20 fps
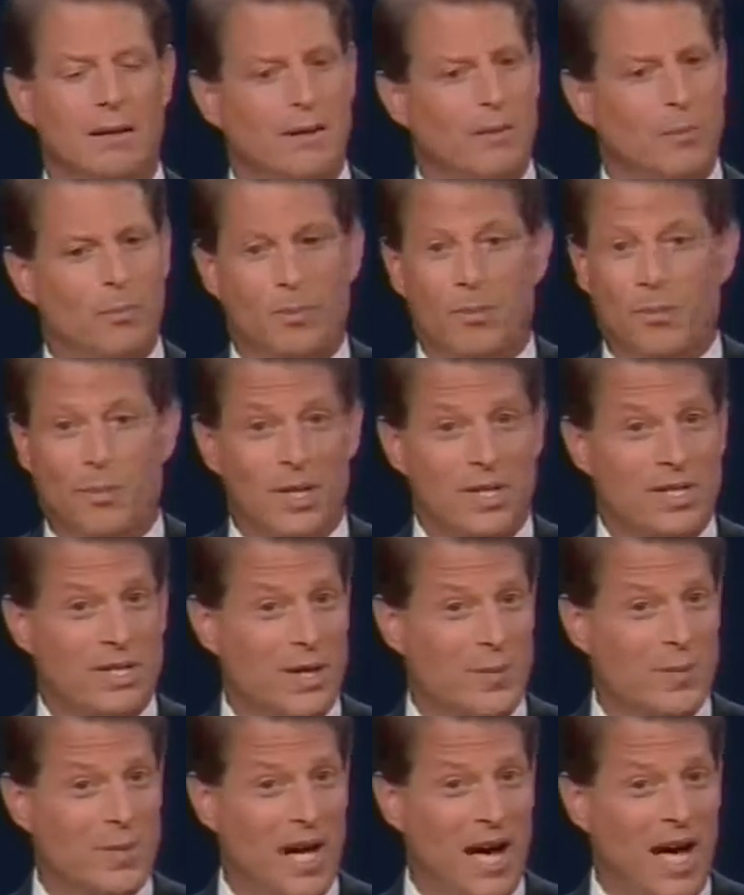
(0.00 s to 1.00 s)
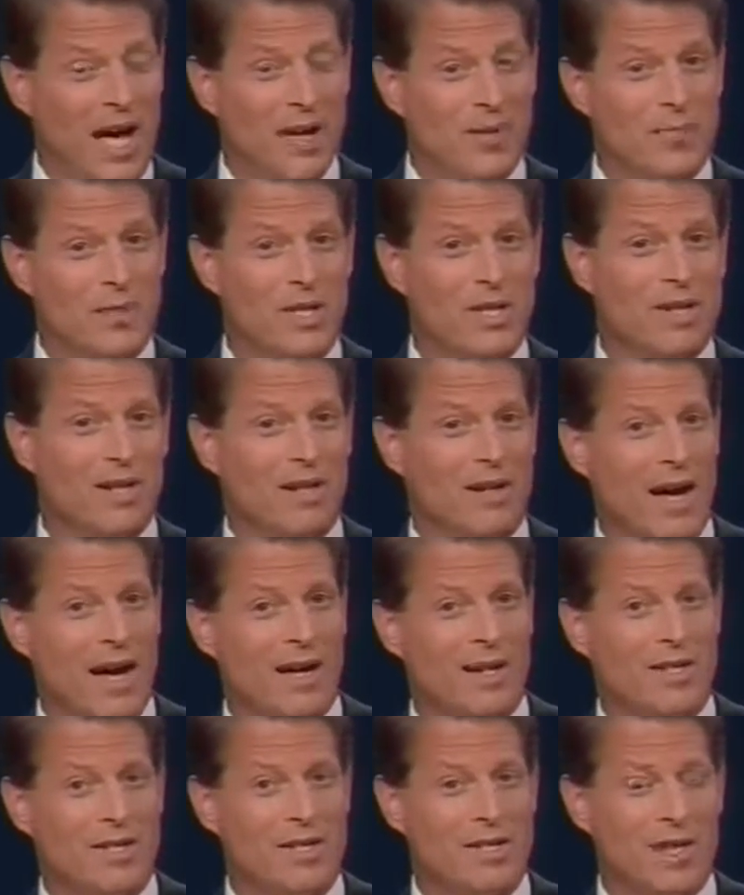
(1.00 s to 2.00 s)
But sometimes the
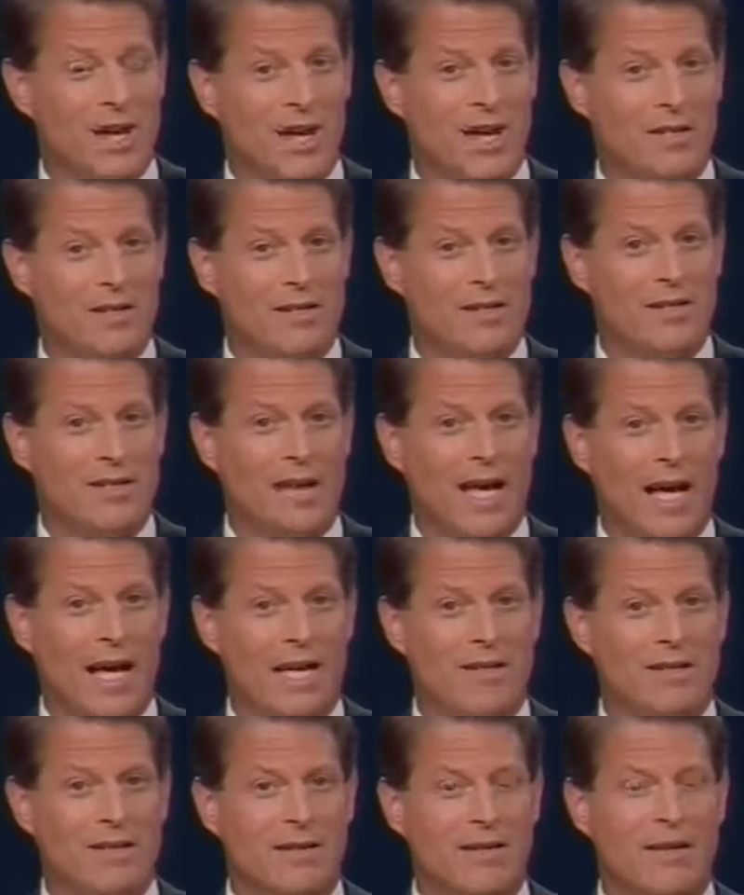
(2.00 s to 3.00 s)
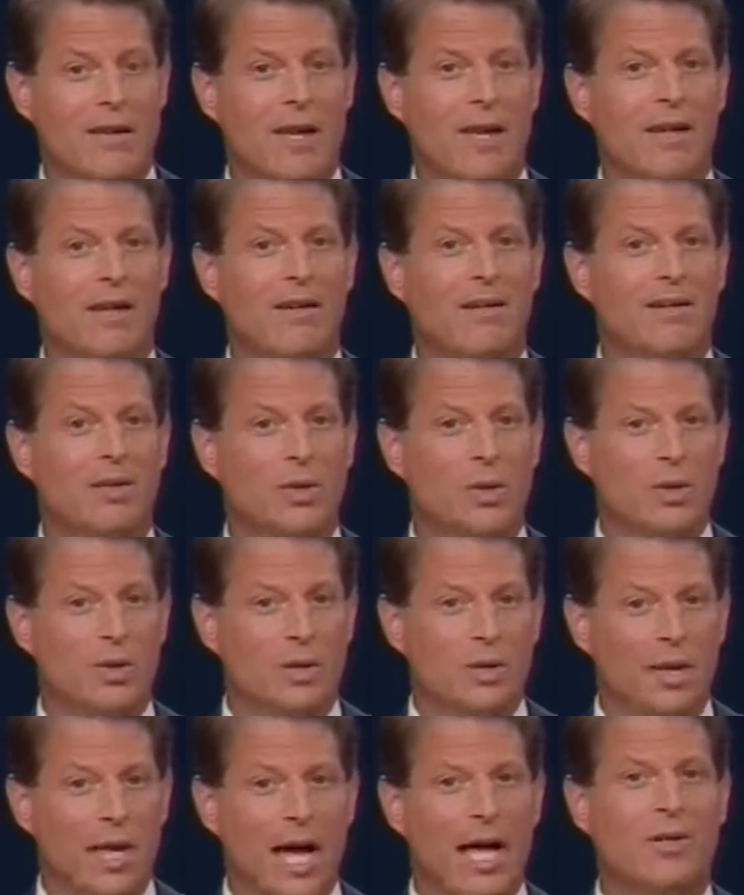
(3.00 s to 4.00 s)
United States has to take
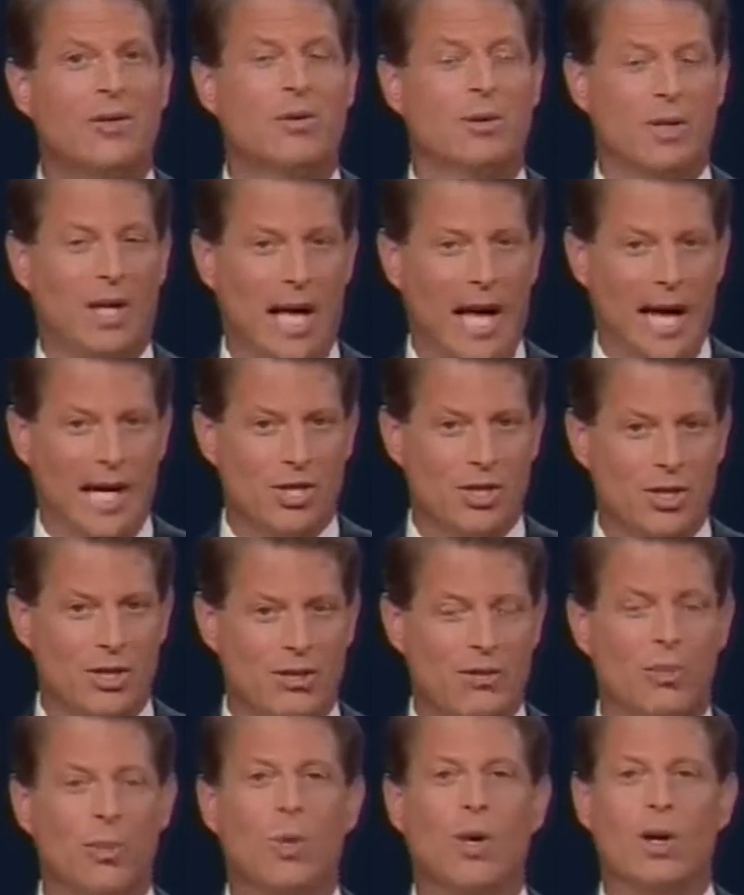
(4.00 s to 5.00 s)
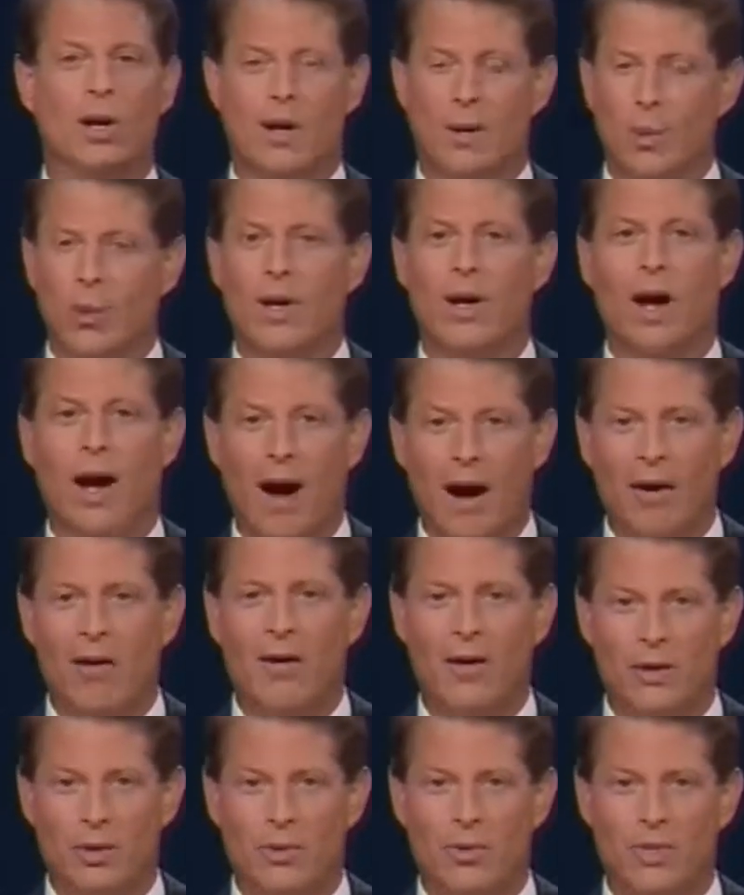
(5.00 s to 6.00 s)
unilateral action when our
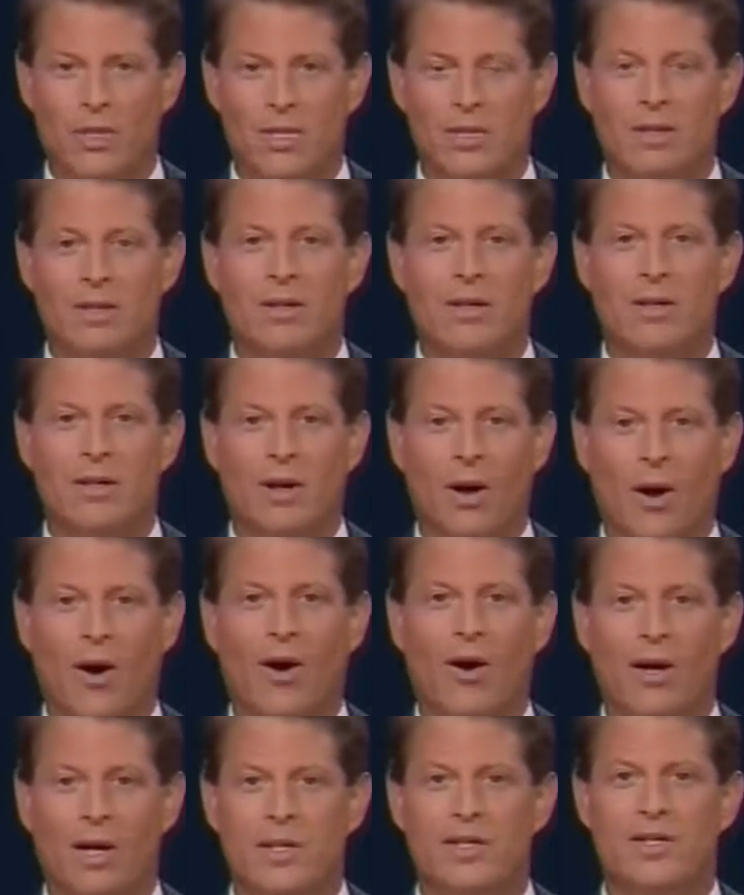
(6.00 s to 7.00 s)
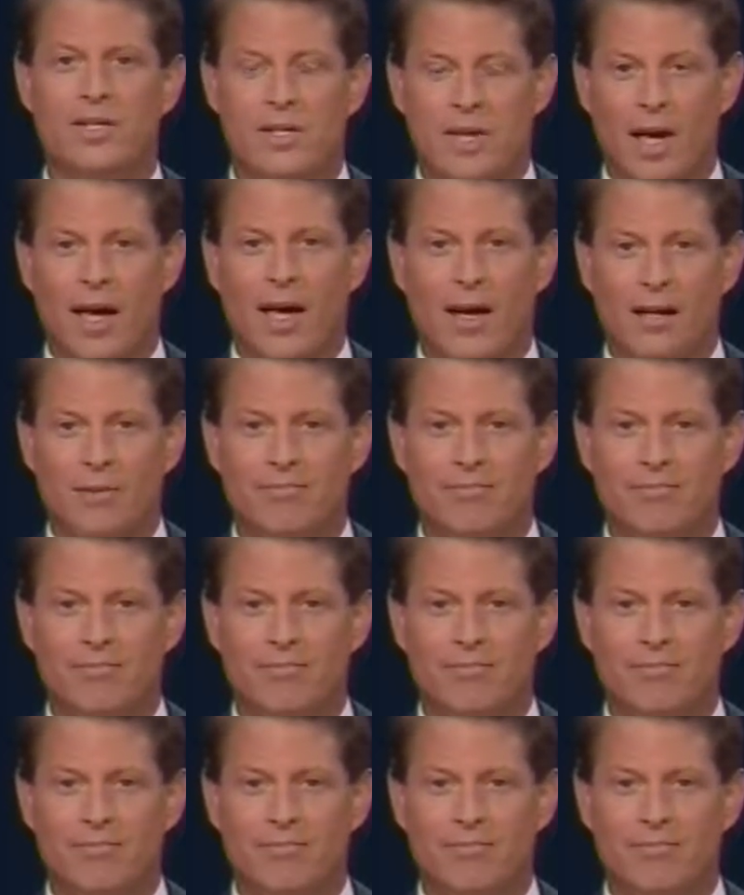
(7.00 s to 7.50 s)
interests are at stake.